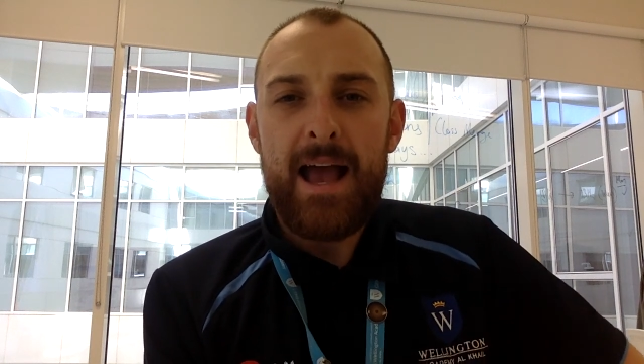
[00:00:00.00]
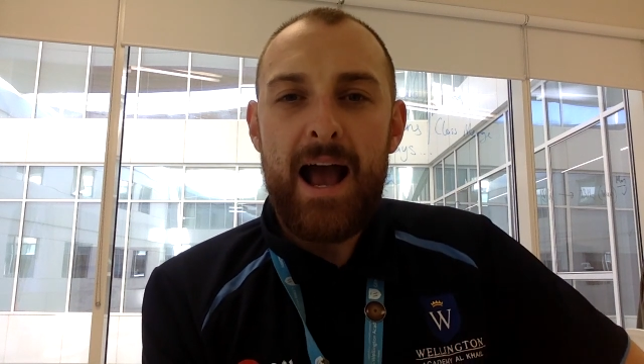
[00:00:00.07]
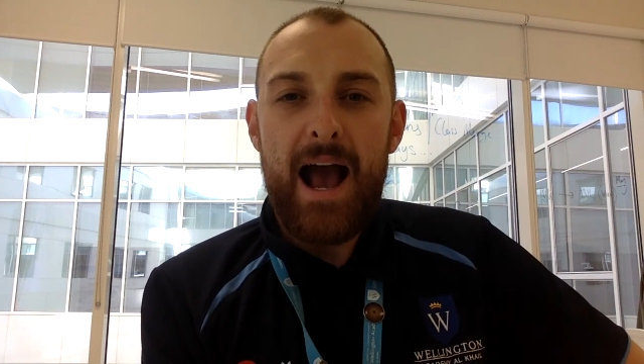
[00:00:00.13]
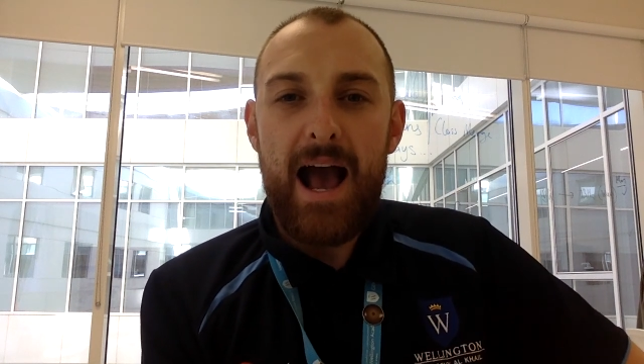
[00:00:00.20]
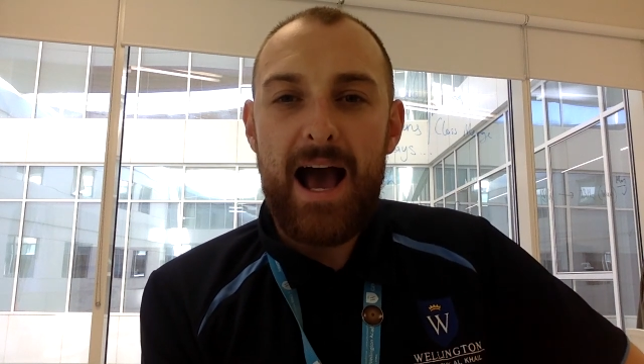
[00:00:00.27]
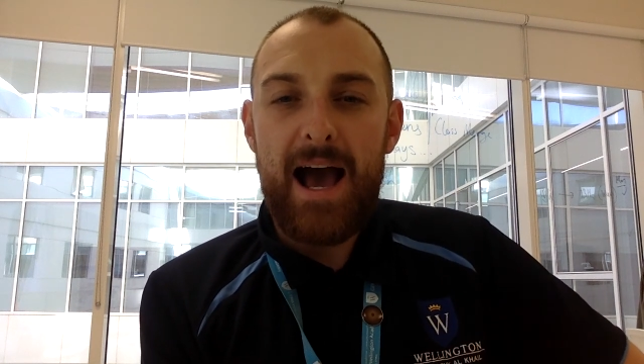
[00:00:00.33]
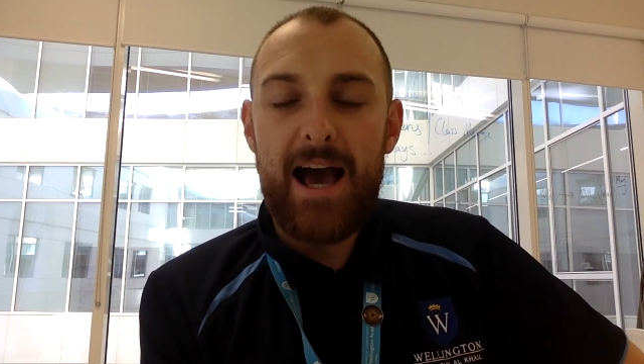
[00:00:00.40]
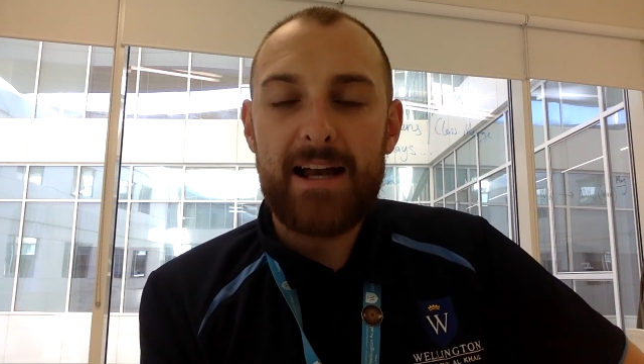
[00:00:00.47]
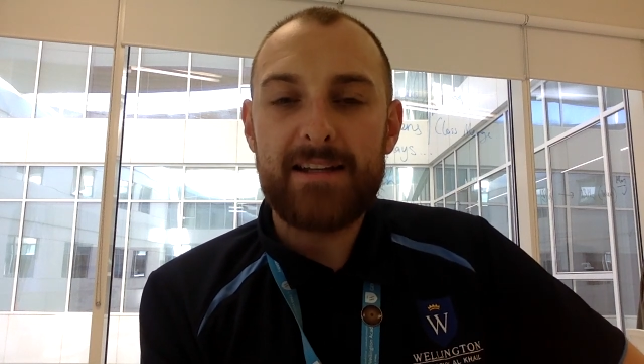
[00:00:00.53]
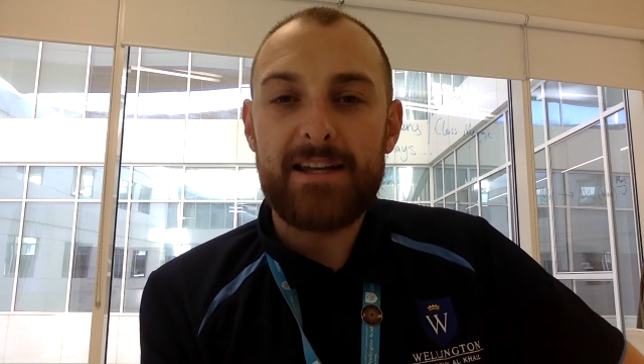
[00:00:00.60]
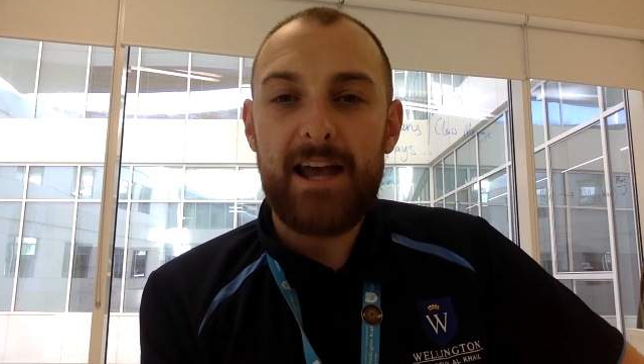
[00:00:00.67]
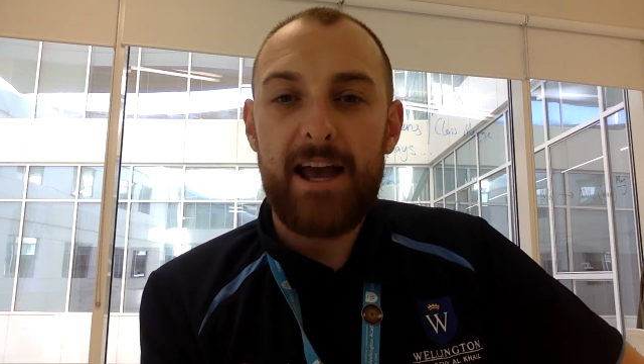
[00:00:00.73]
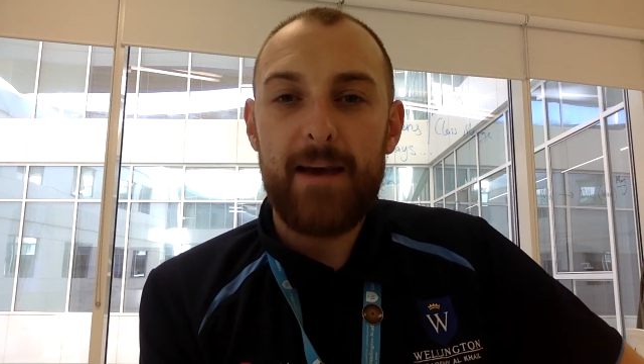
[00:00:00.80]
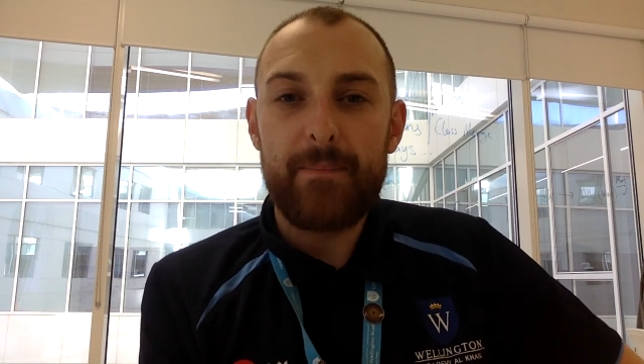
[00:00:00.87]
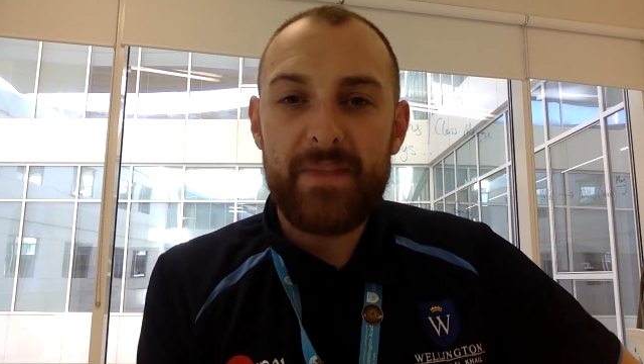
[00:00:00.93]
And
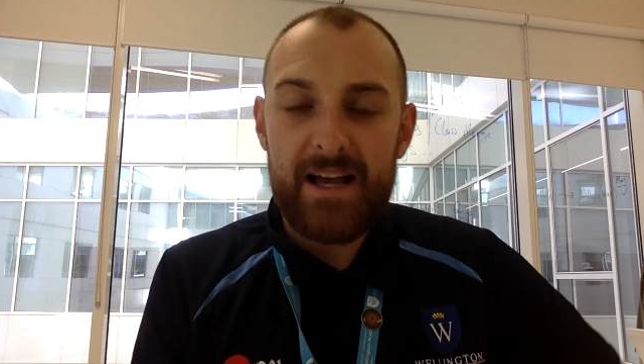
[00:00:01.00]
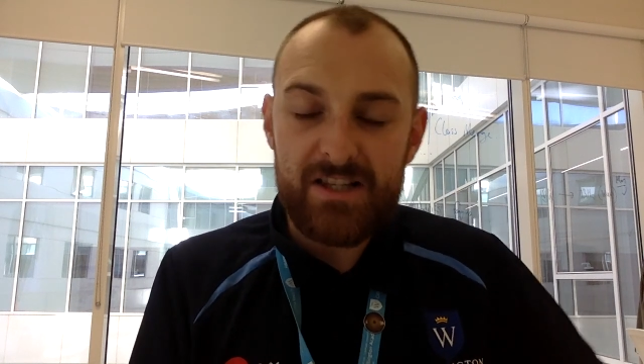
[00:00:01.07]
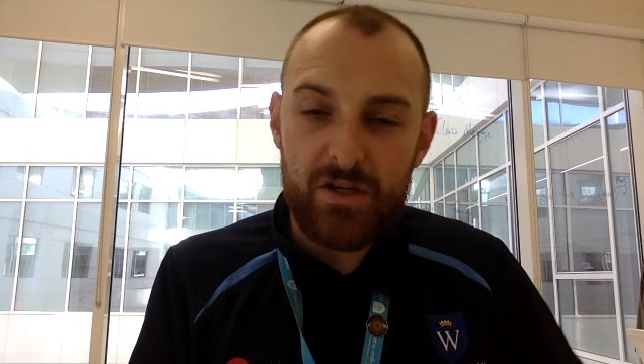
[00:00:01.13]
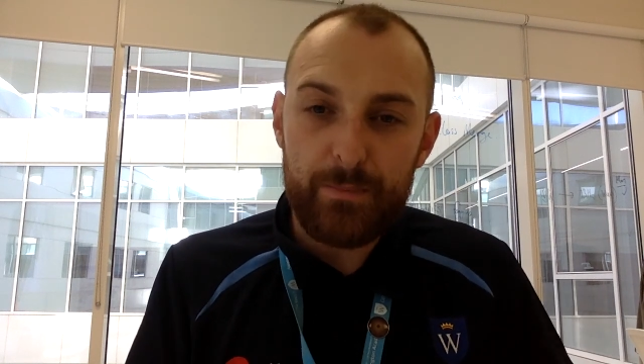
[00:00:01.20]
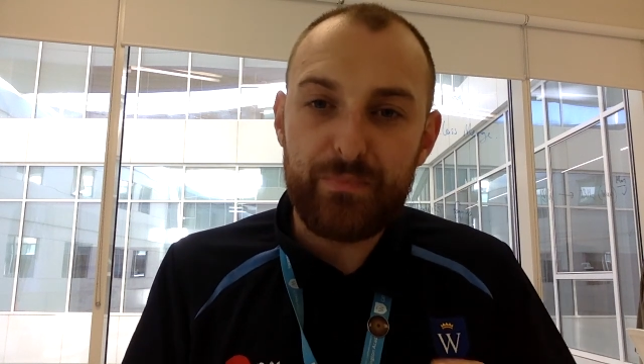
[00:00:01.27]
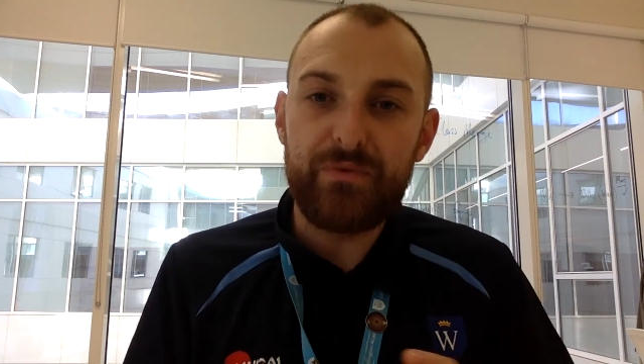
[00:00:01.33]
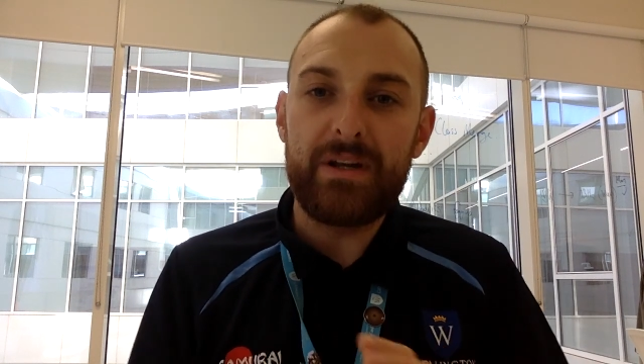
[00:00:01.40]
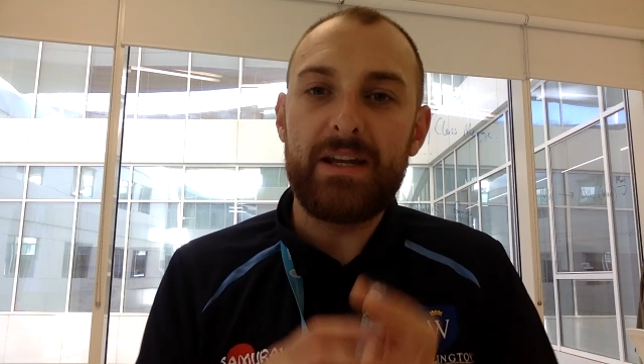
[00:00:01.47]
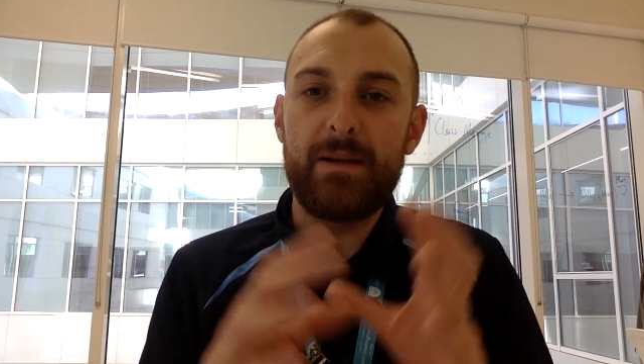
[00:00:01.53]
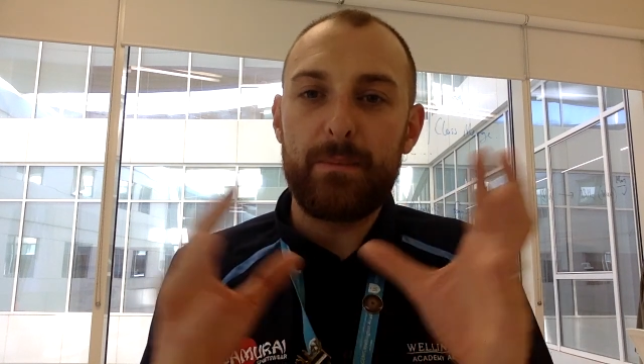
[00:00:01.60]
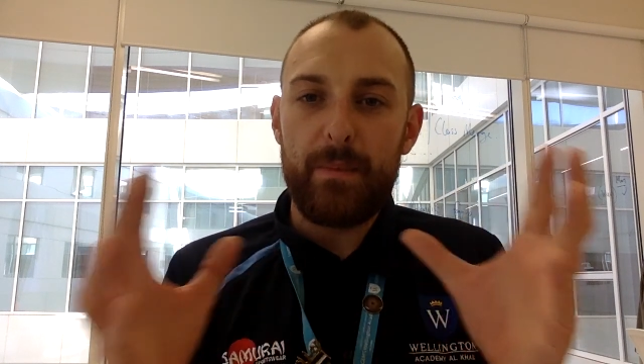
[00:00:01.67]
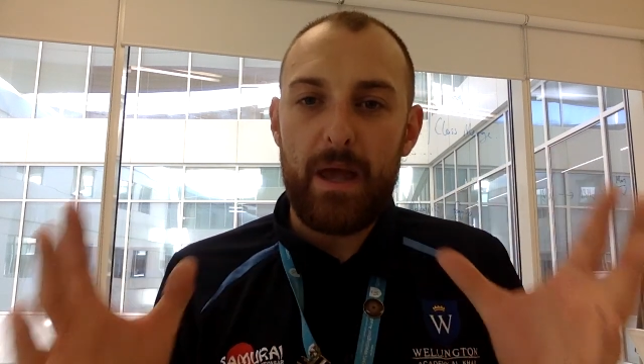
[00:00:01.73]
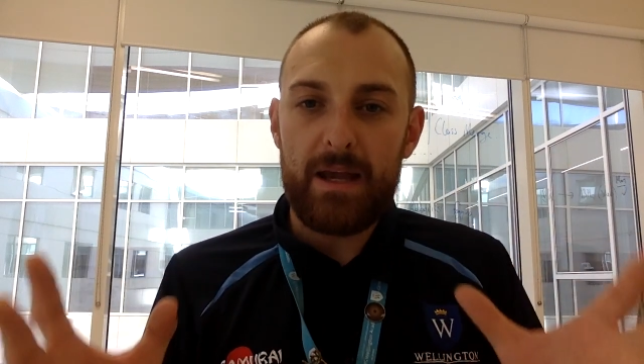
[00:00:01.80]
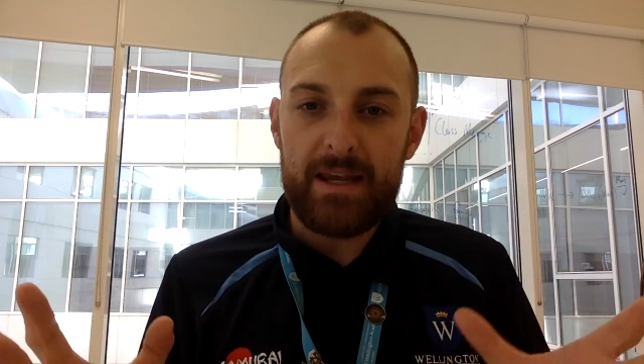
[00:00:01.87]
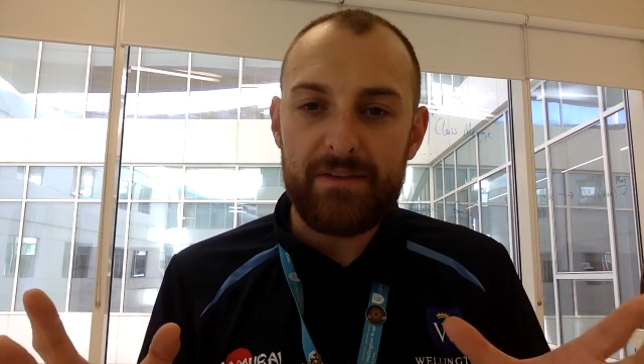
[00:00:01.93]
that's
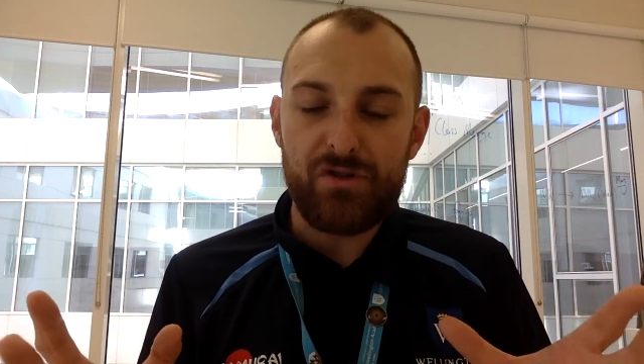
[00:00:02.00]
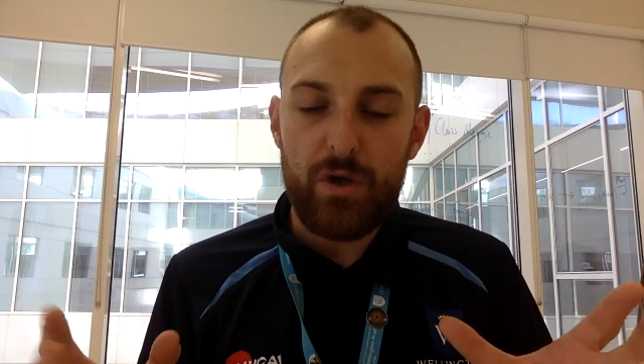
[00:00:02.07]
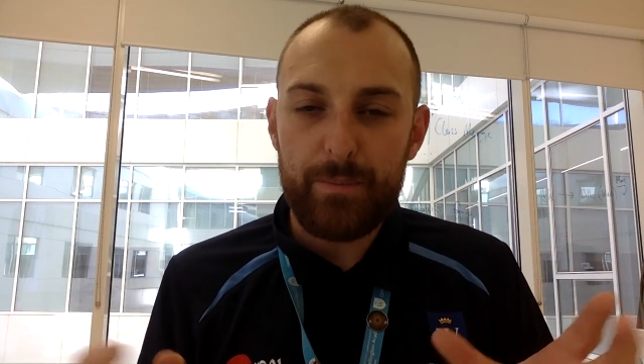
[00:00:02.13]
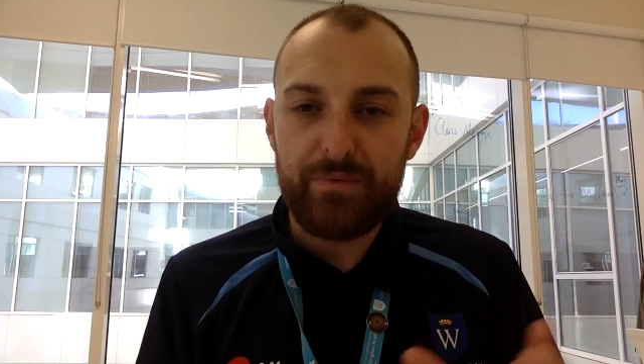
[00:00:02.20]
it gives you a